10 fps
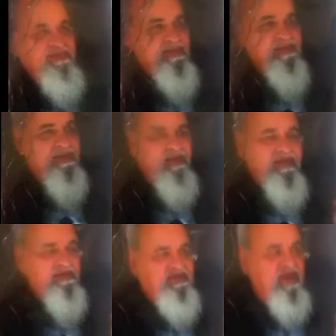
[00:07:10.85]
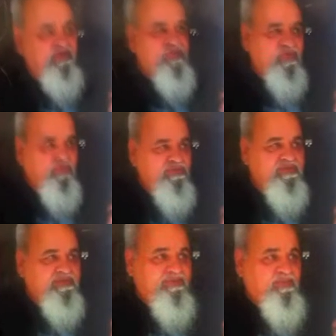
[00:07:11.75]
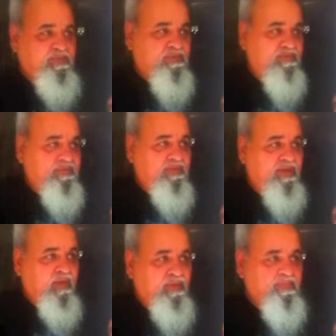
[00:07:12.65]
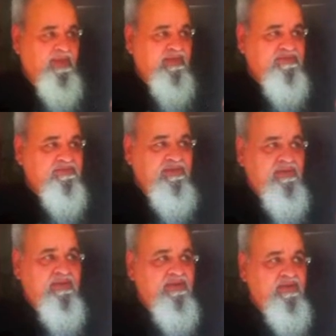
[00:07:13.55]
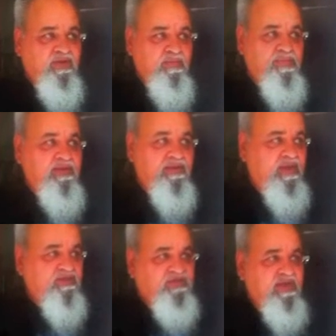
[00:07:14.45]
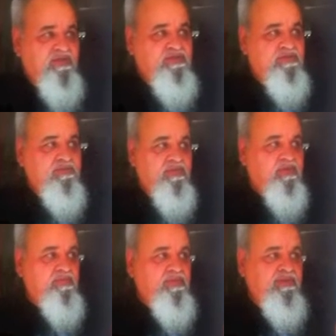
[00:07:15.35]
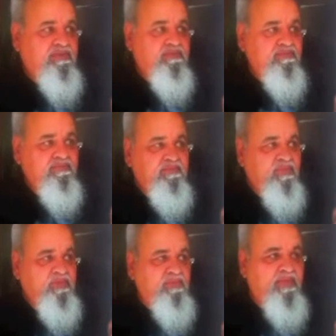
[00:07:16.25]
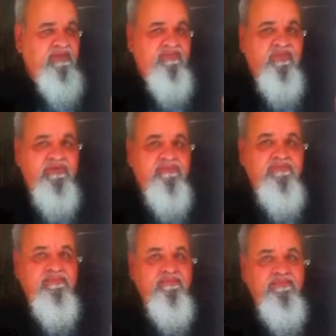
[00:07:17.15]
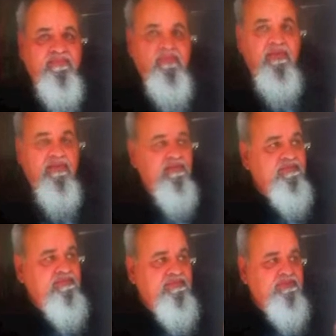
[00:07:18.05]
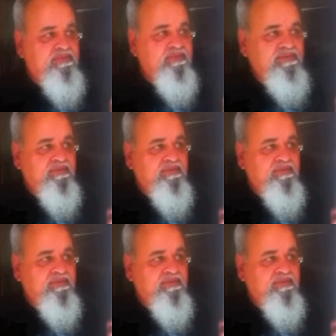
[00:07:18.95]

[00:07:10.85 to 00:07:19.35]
That's how you use it. I would imagine it could be educational or it could be real bad for you. Perfect.